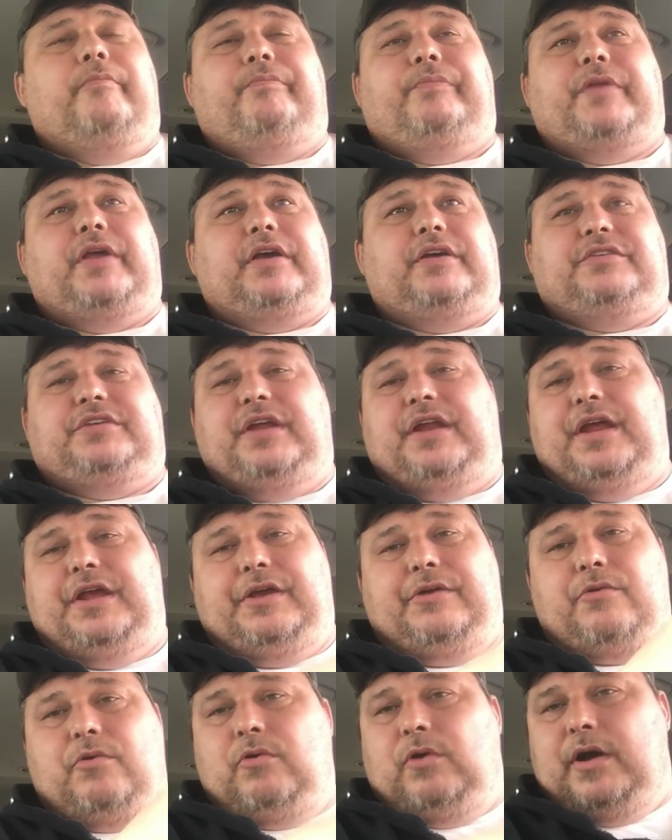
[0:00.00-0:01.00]
Like I said, he
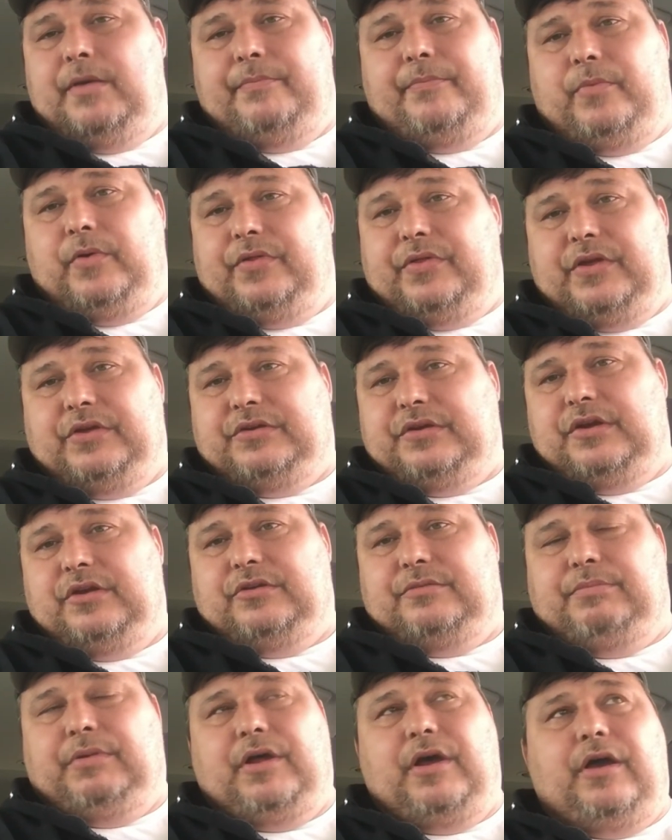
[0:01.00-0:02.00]
grew up with this in
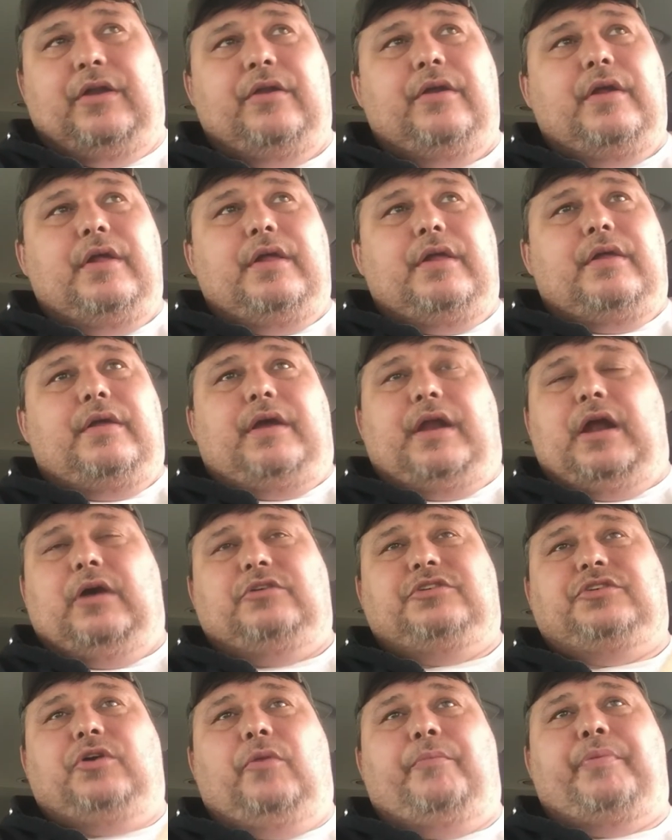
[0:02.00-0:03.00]
his blood. And I
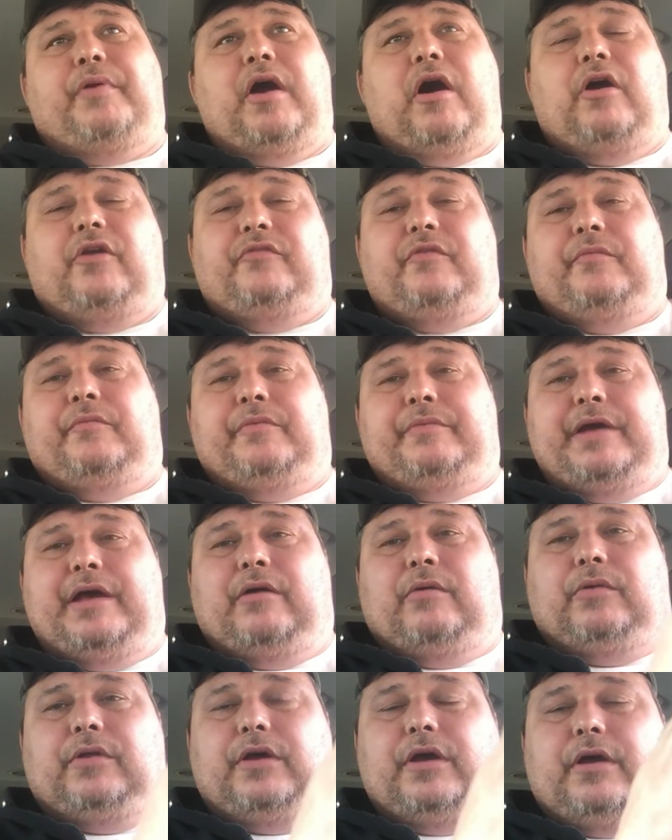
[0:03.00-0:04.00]
was so proud of him to be
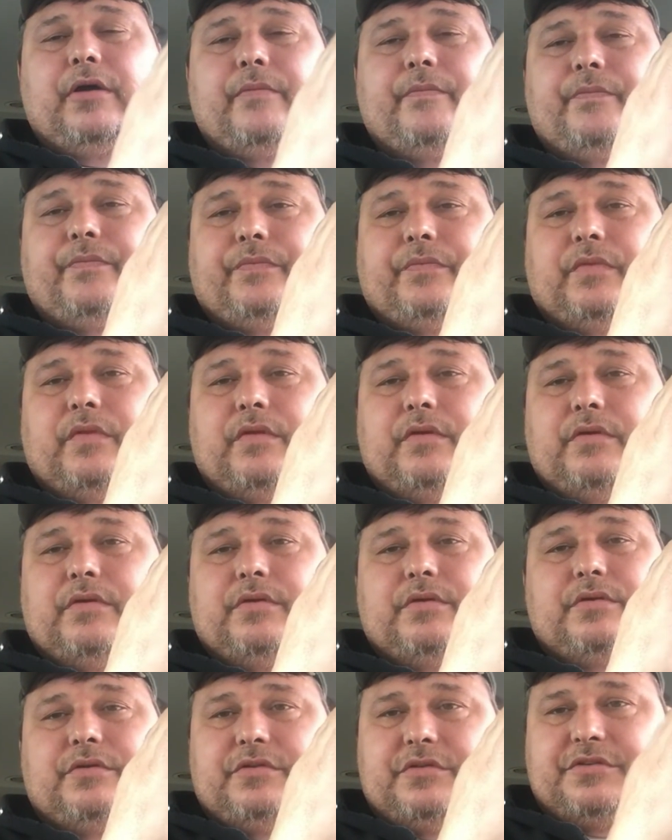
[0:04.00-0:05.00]
able to
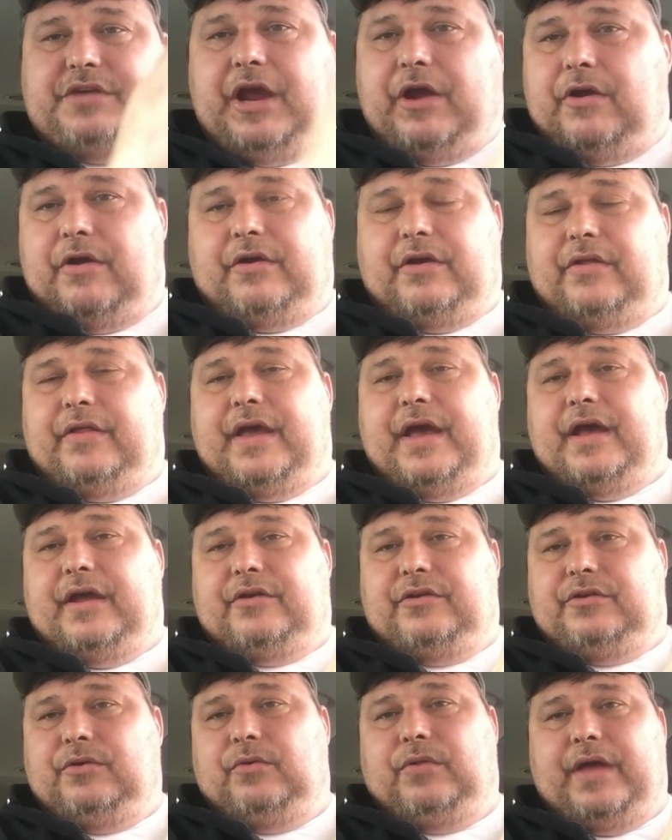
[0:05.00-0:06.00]
tear into that
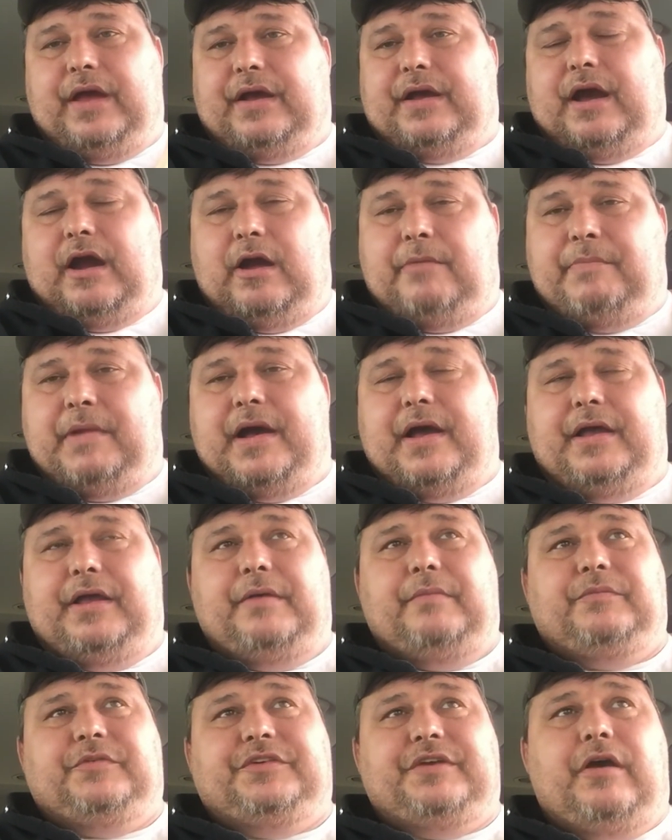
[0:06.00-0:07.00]
and do that car by
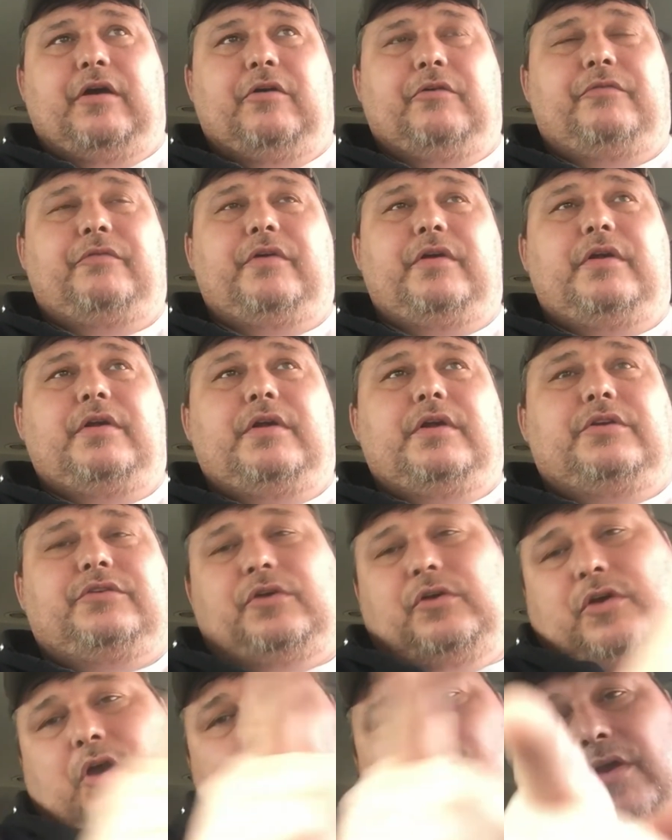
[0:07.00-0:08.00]
himself.
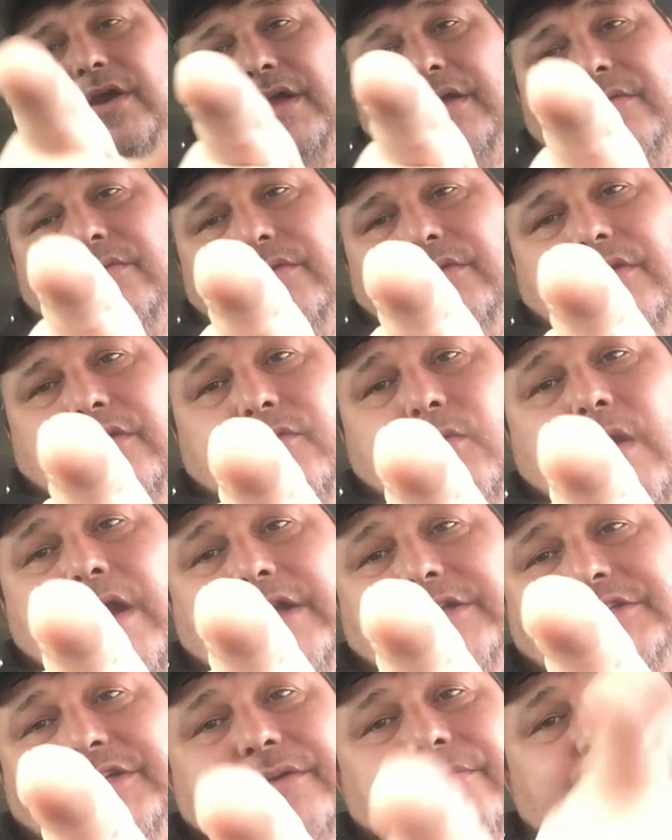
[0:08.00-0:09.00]
So, Cody, you're
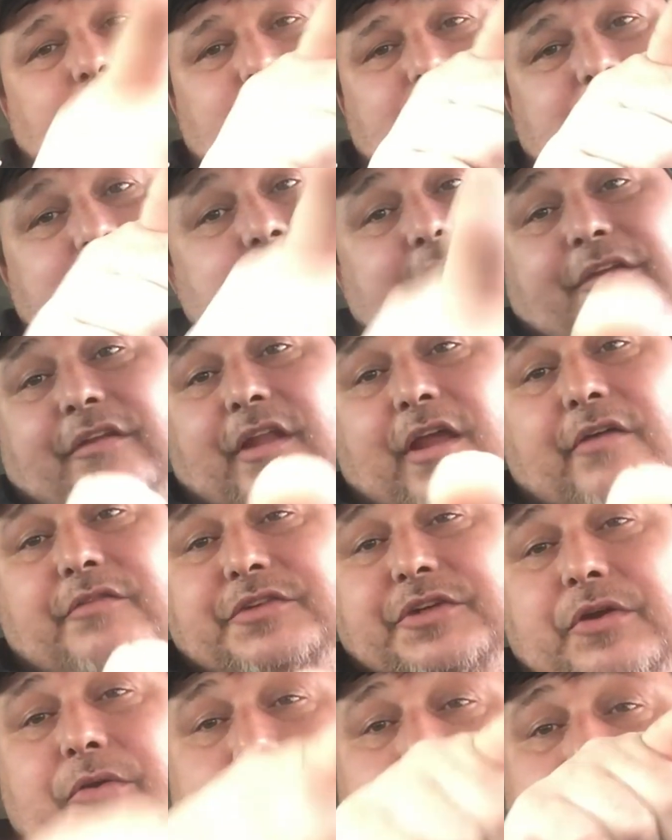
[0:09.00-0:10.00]
watching. Dad
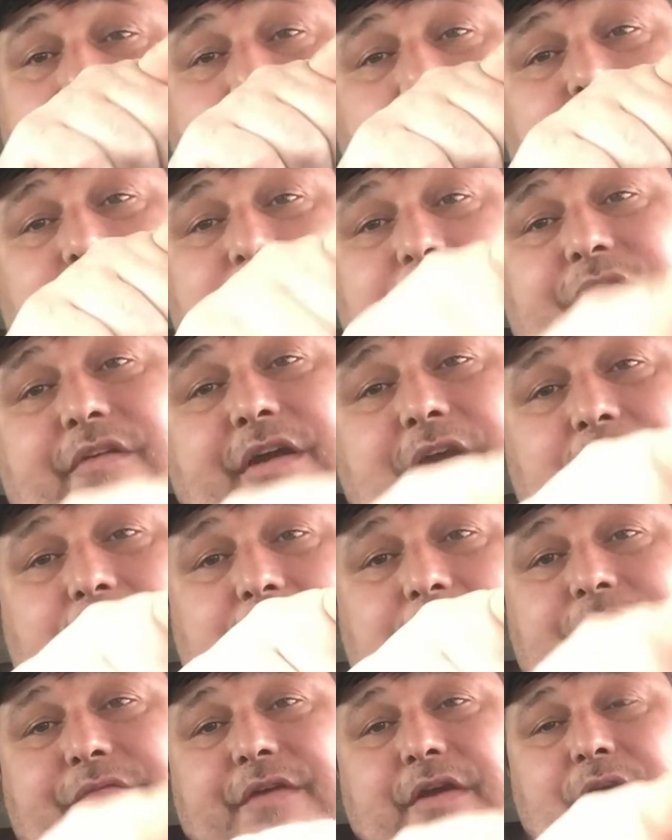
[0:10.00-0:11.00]
loves you, and I am
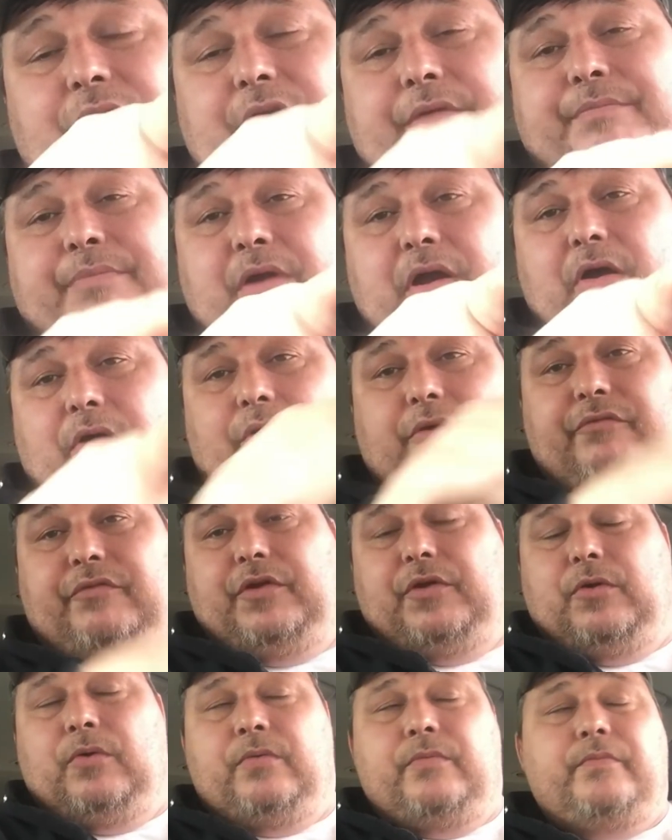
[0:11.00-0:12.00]
very, very proud of
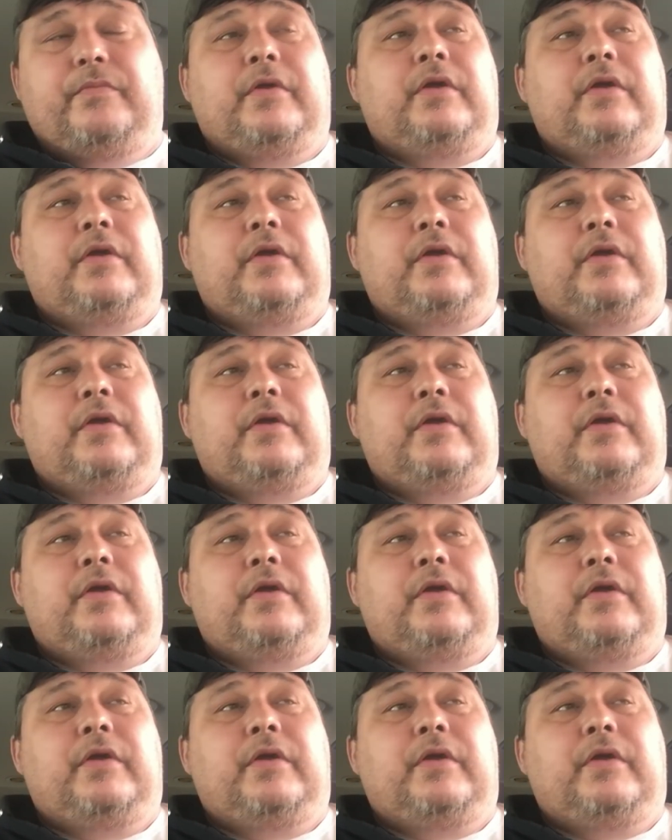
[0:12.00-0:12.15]
you.